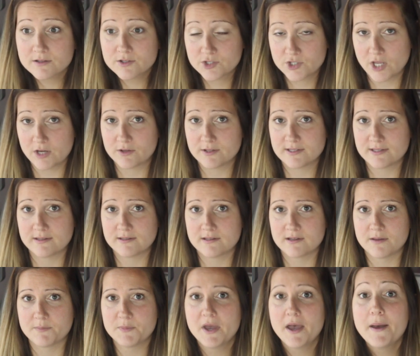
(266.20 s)
shuttle
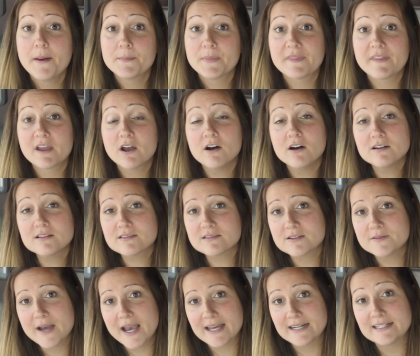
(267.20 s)
system, but they
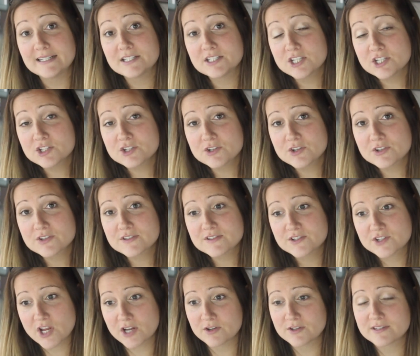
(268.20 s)
also had an additional
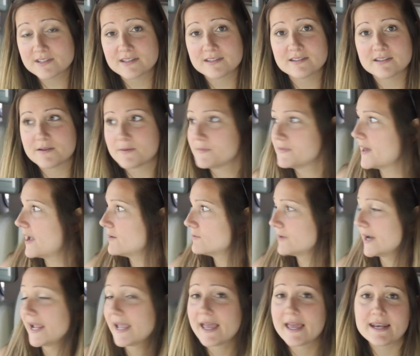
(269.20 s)
shuttle system that
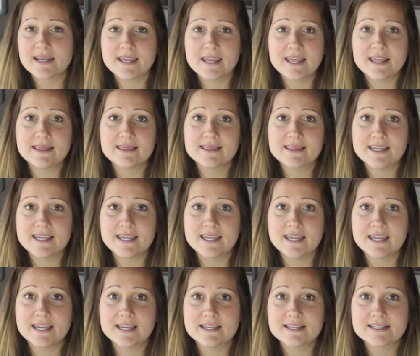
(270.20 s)
ran in
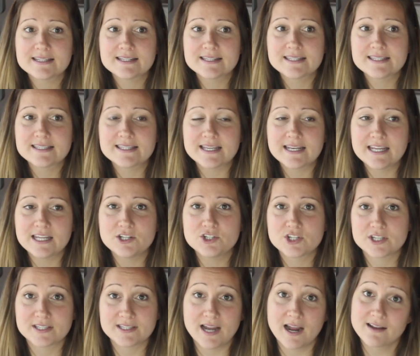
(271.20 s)
the city
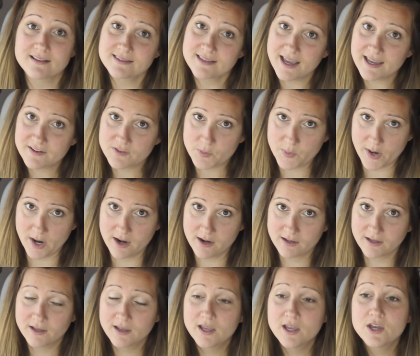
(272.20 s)
just outside of the park.
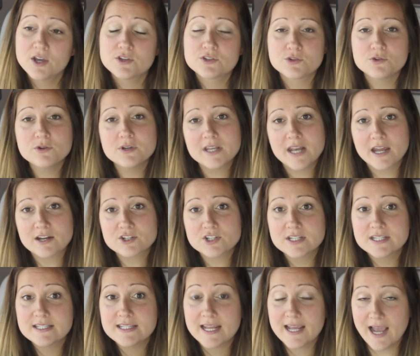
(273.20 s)
So you could
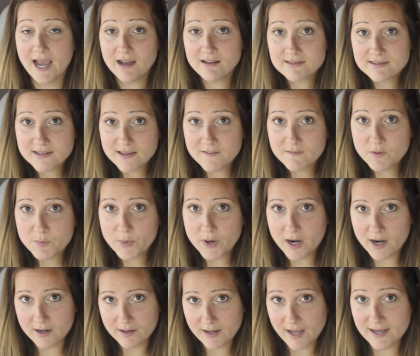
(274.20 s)
actually stay outside of the
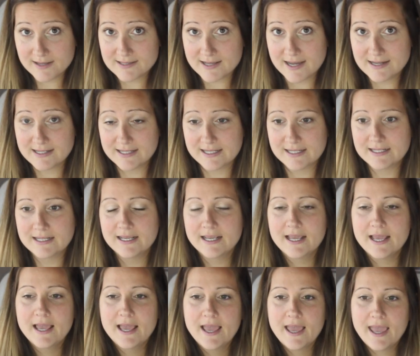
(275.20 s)
park, as I did,
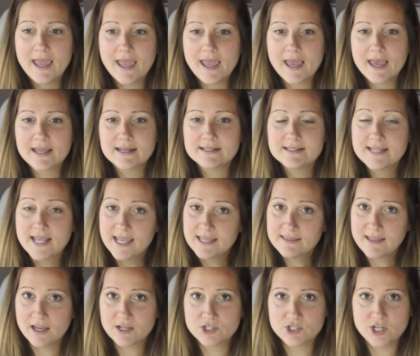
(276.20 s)
and
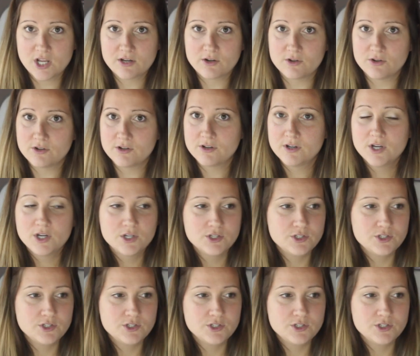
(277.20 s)
take that shuttle